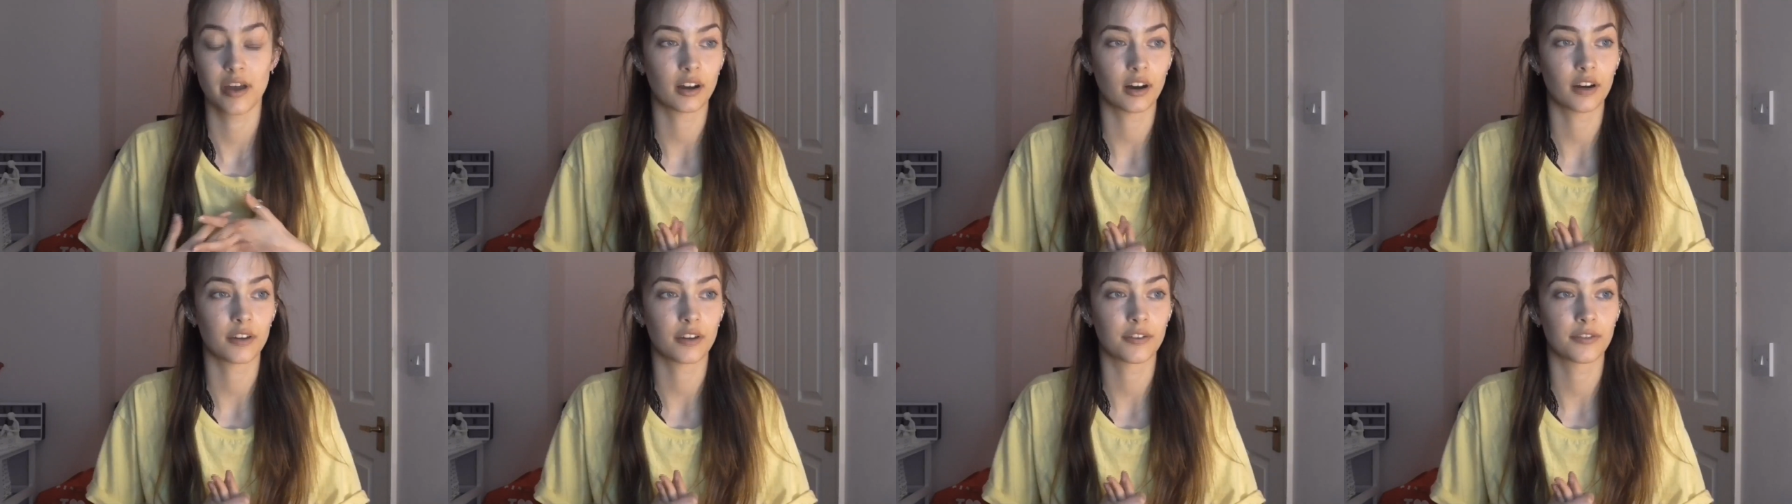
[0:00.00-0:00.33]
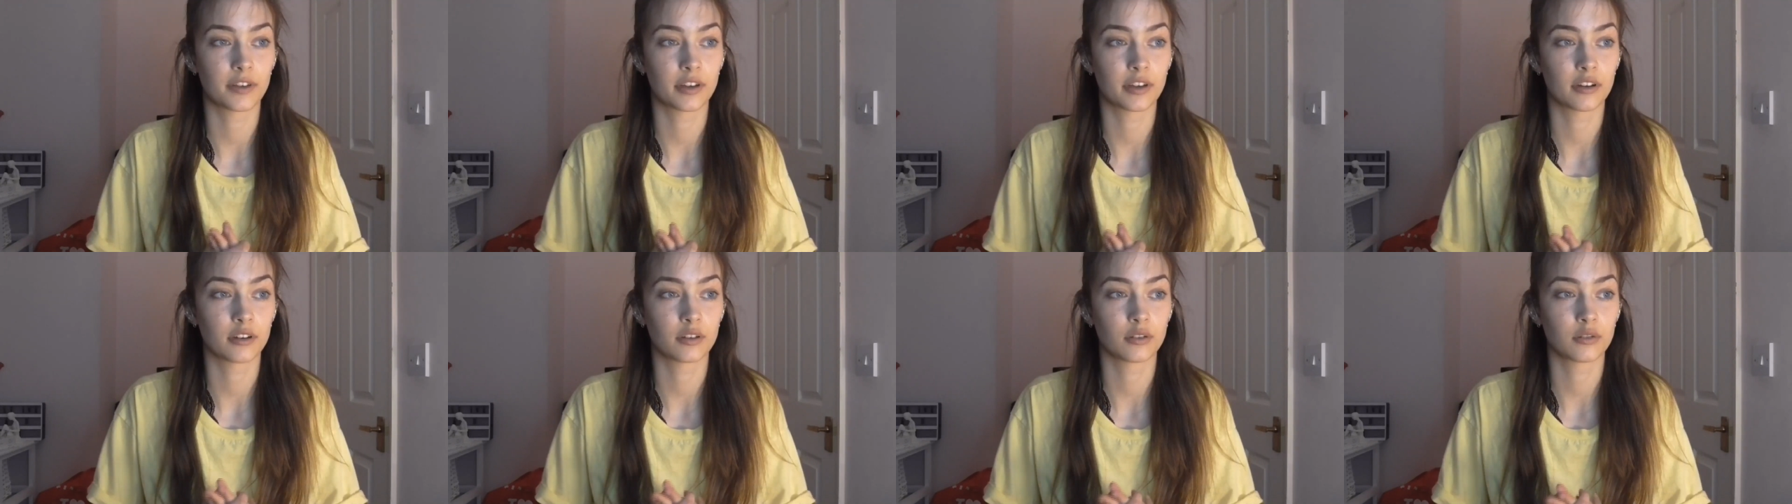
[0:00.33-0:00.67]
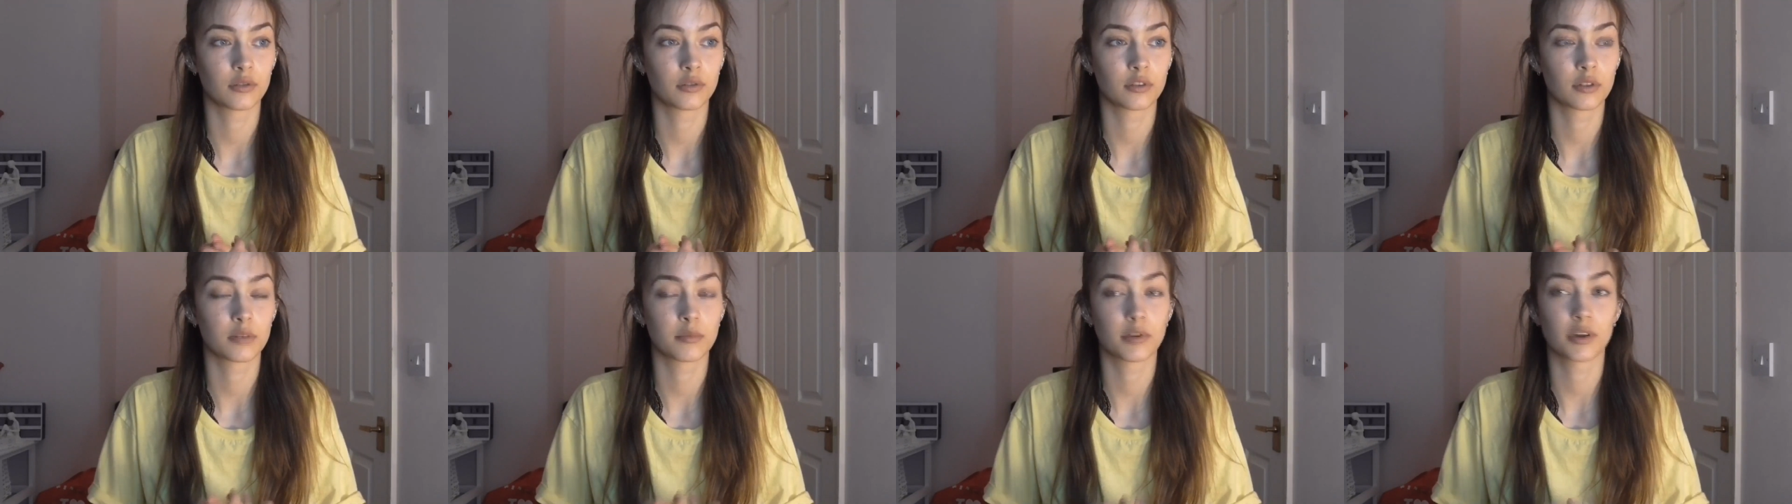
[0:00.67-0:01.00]
I
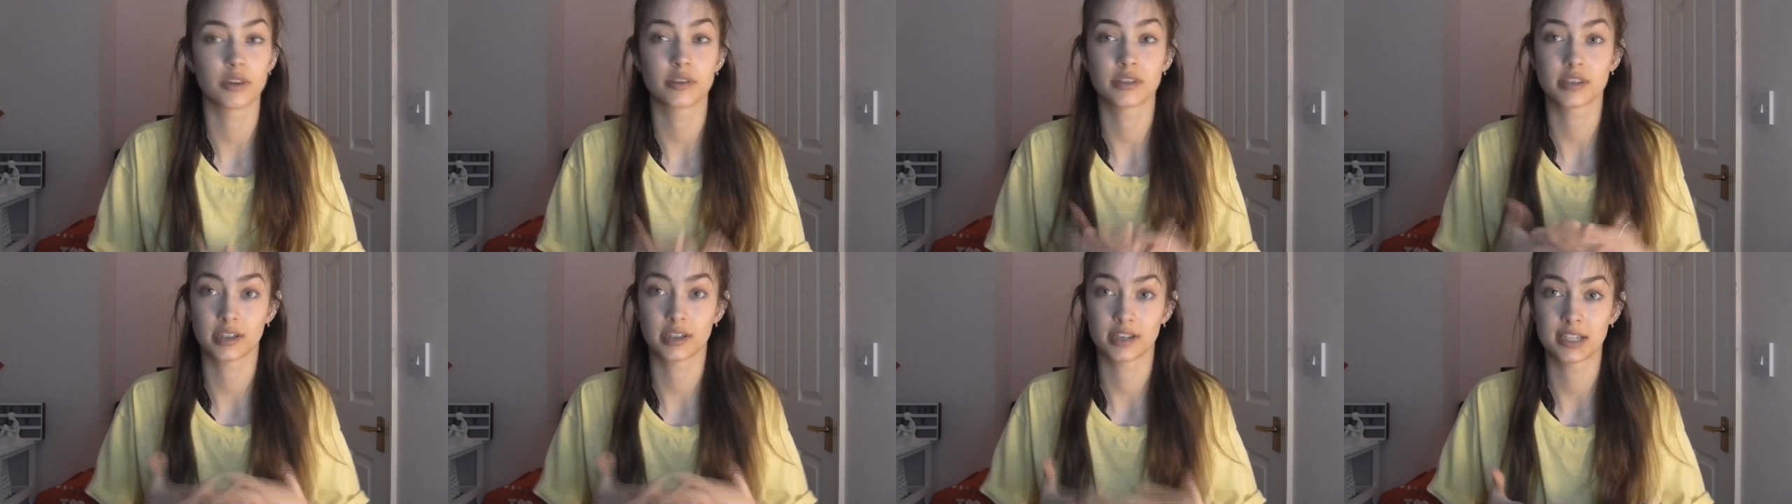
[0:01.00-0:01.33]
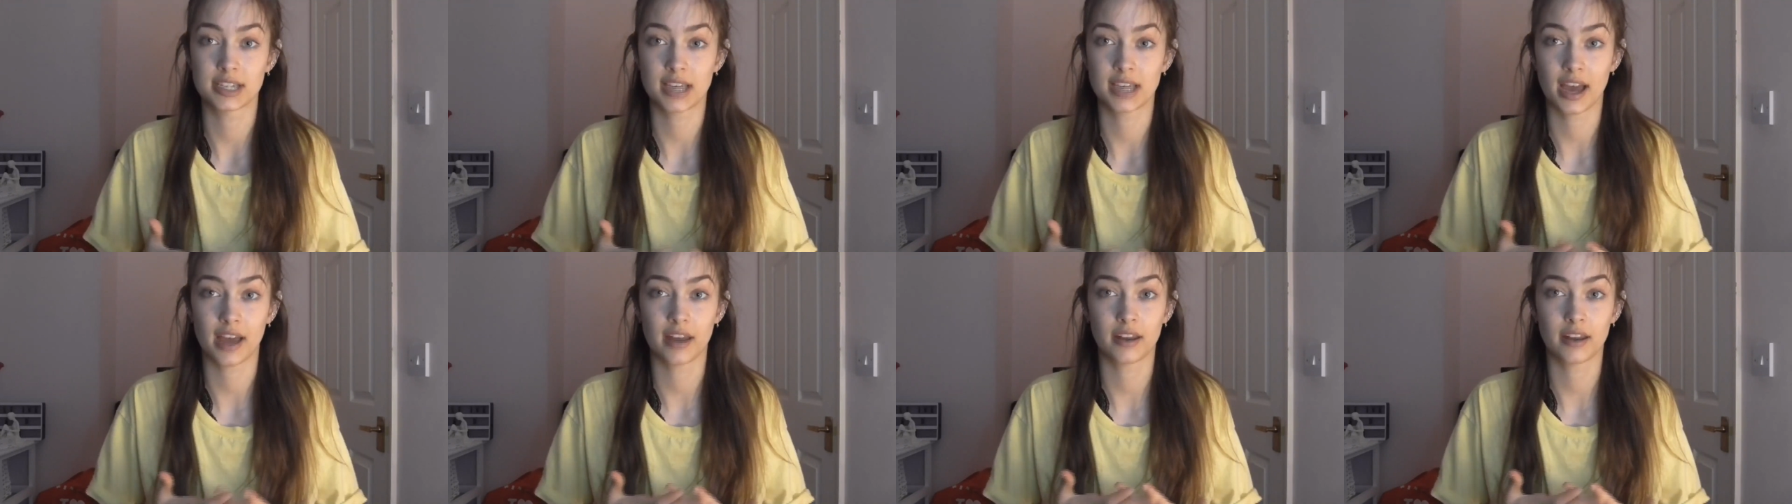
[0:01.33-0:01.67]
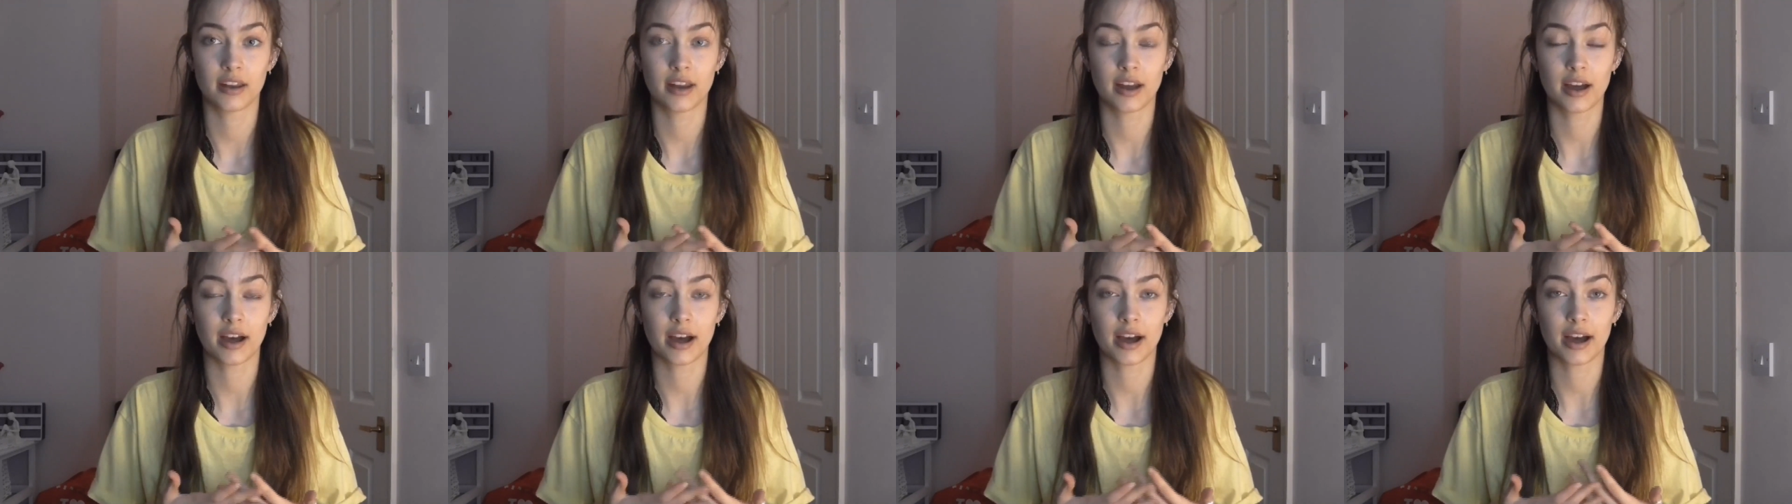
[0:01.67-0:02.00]
feel the most
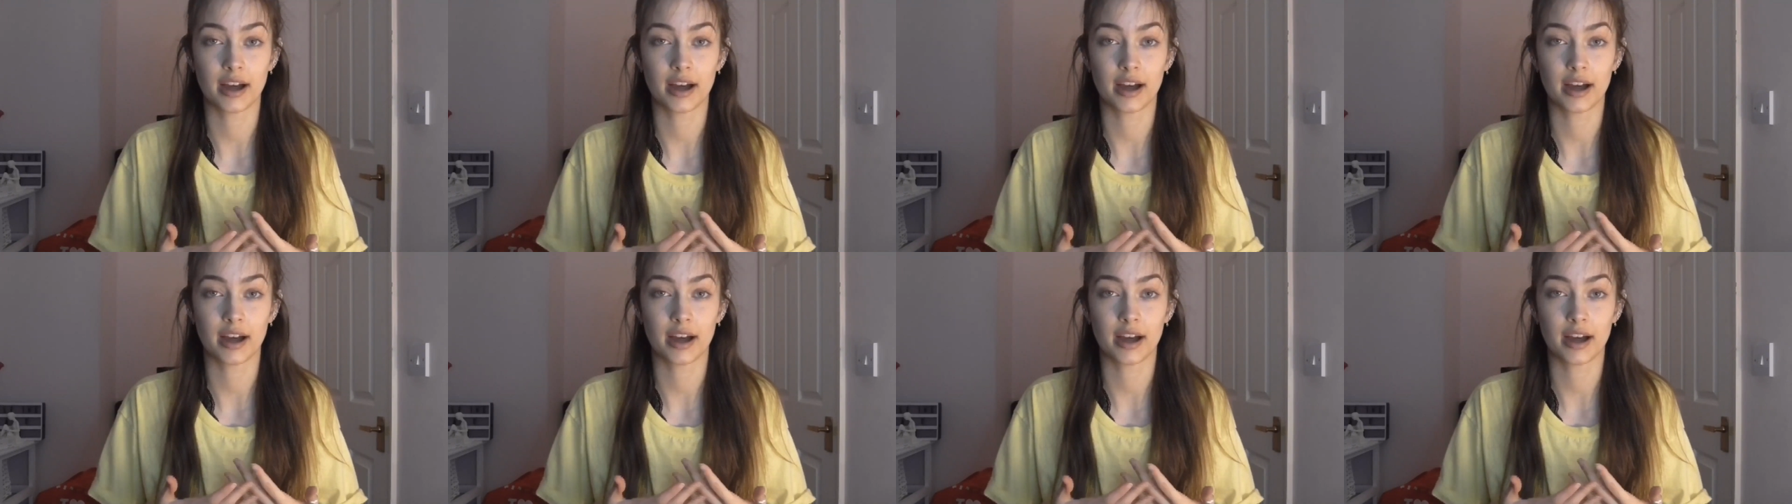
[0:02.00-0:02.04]
content